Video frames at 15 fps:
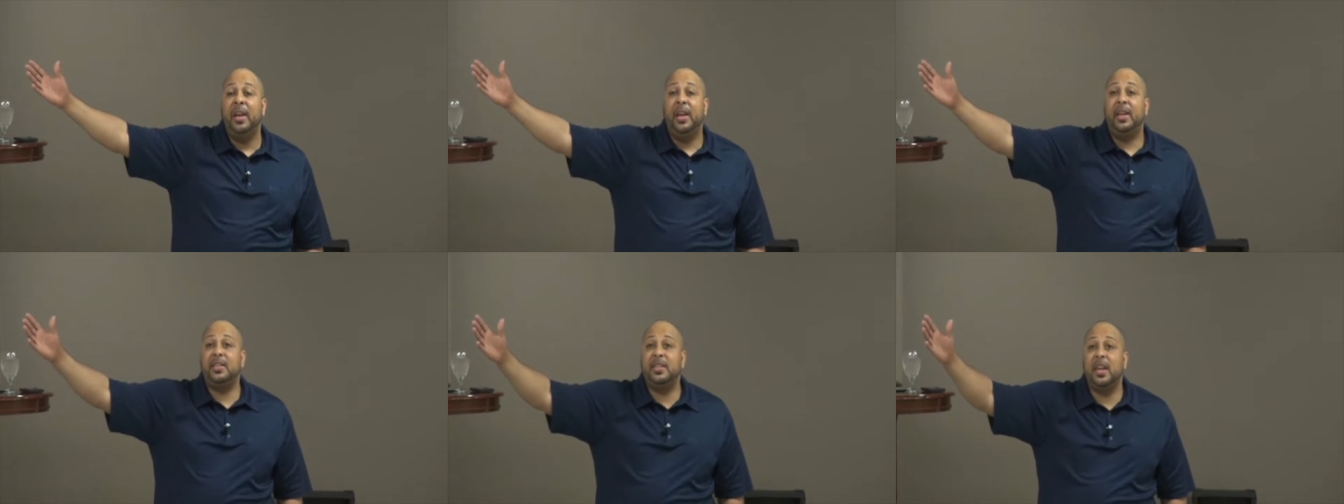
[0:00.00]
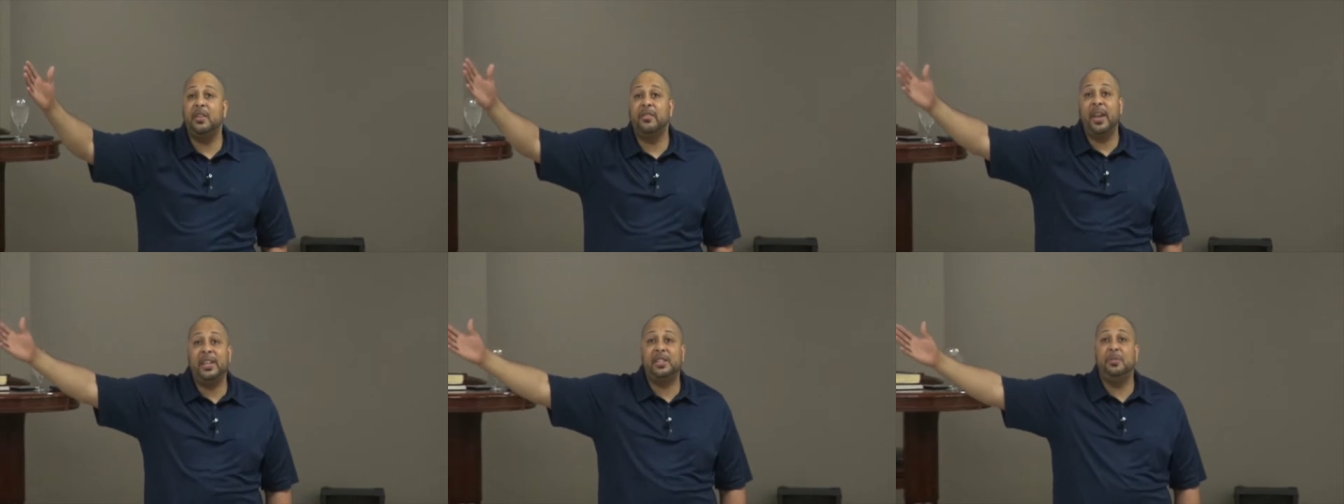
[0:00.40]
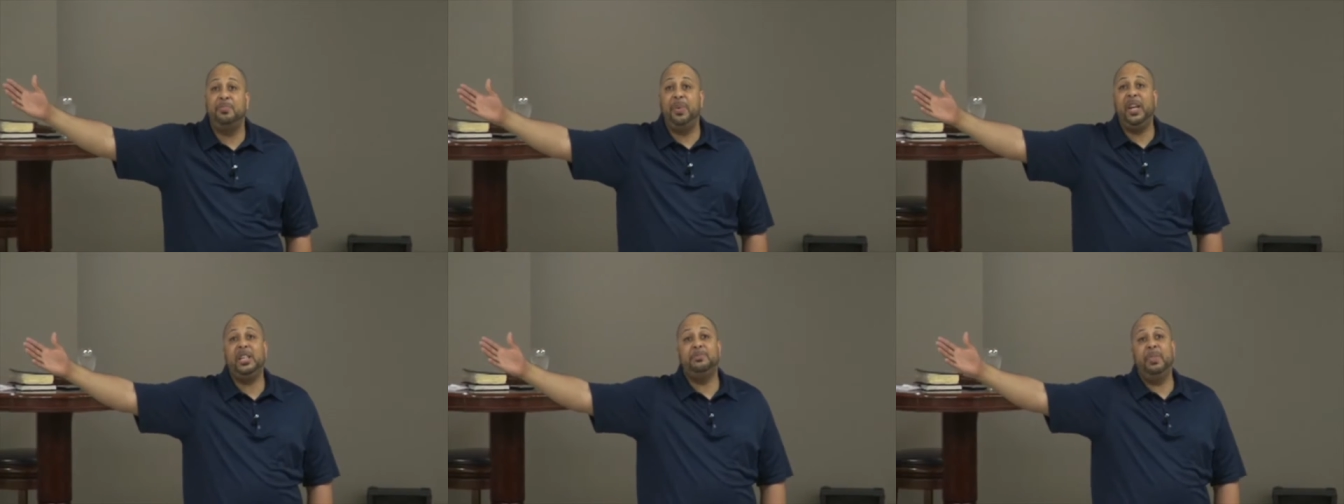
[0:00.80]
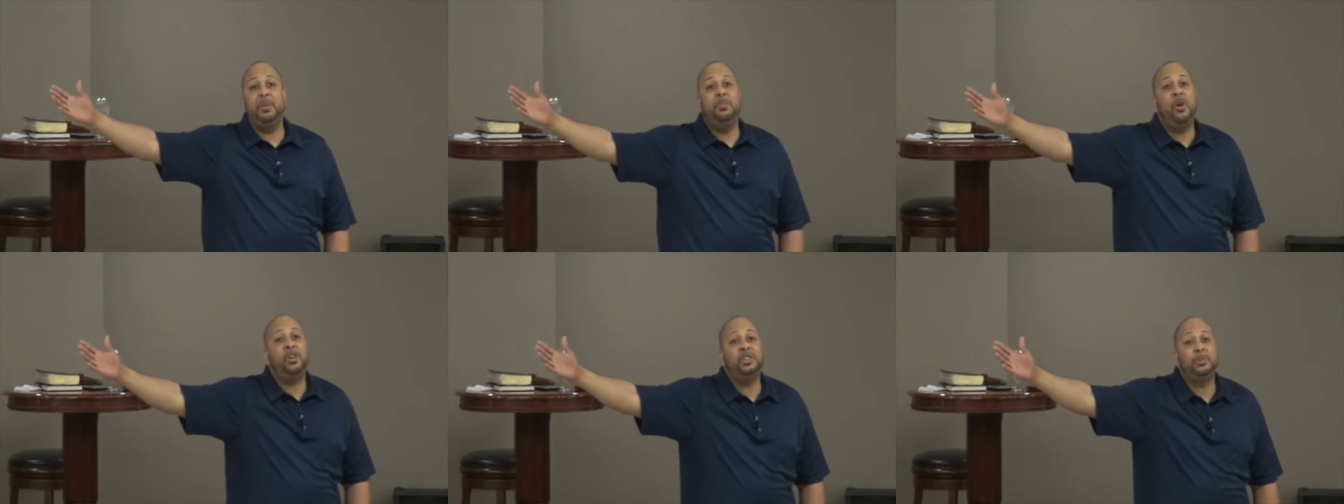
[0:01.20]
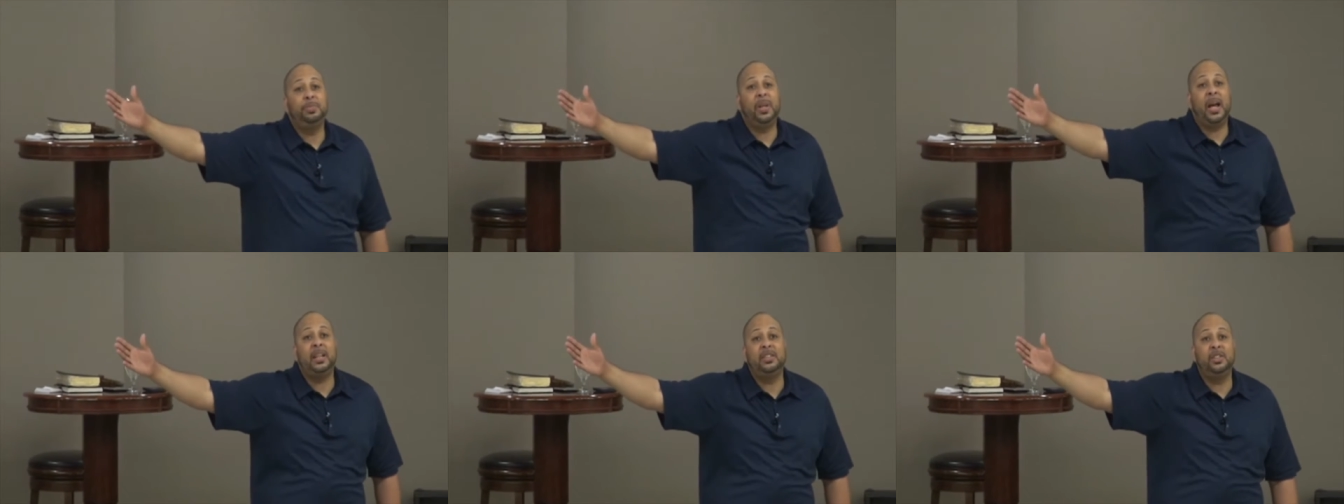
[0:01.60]
it said grace and peace be
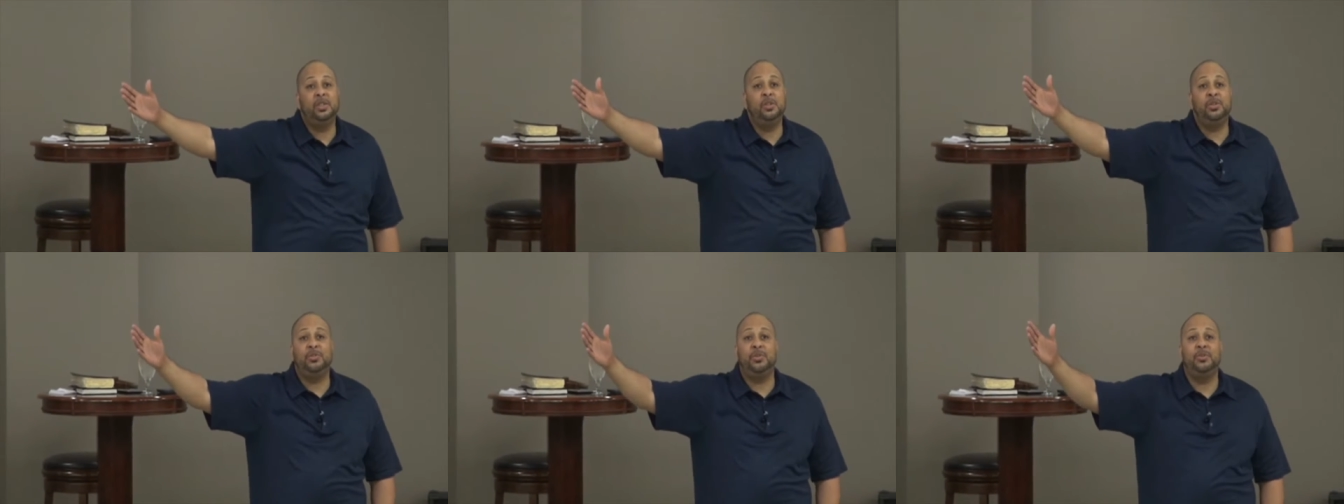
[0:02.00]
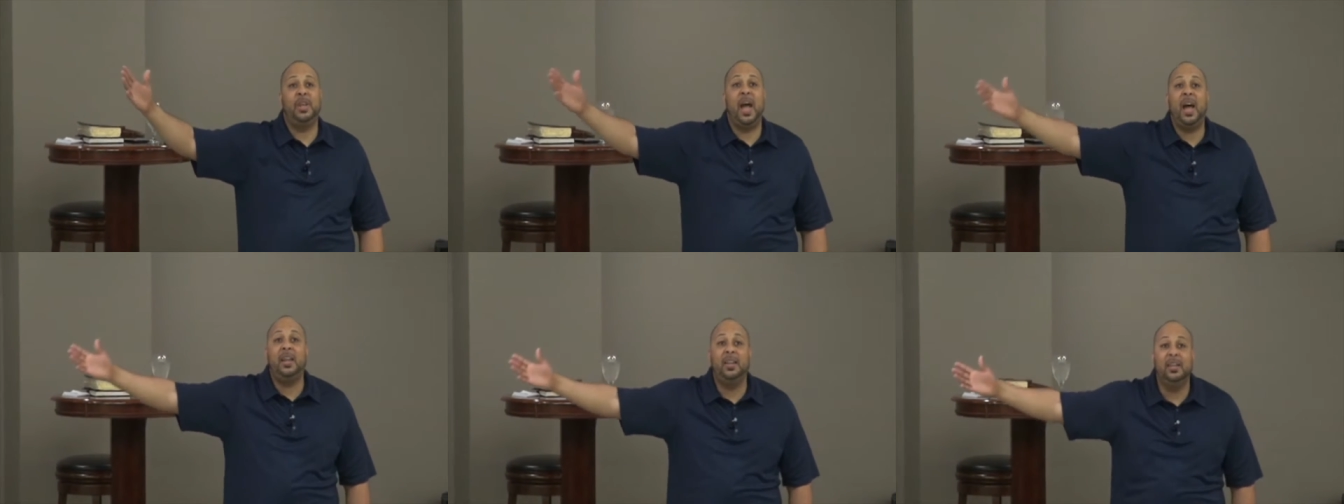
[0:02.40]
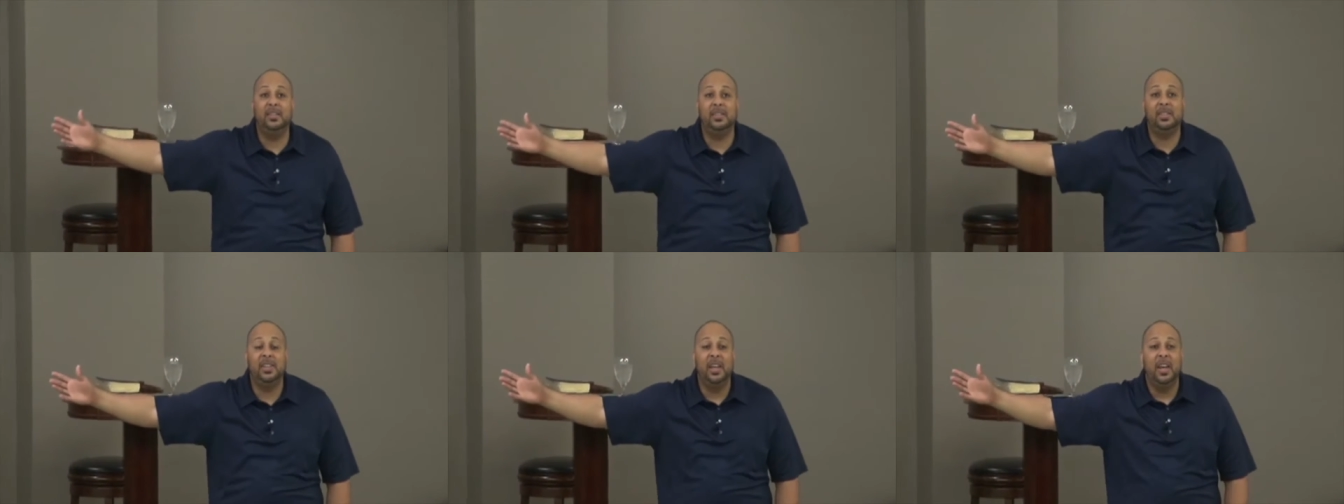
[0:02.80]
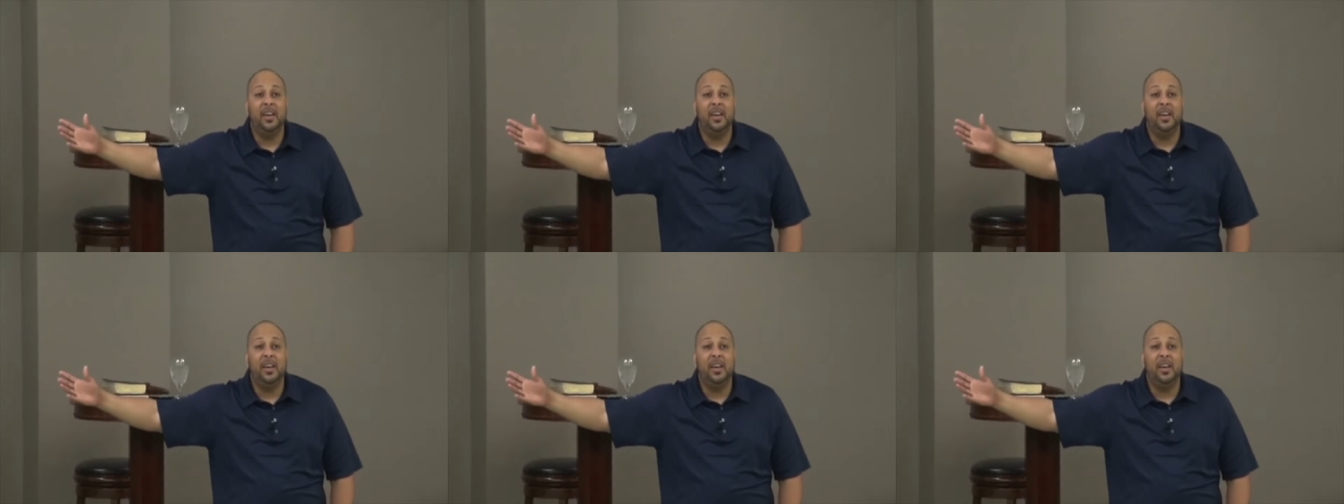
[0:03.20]
multiplied to you through knowledge